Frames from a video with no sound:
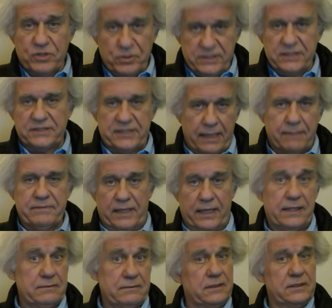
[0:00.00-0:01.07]
Do the same
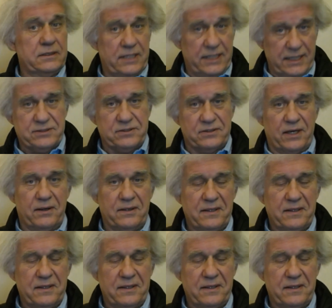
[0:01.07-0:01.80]
thing to Israel.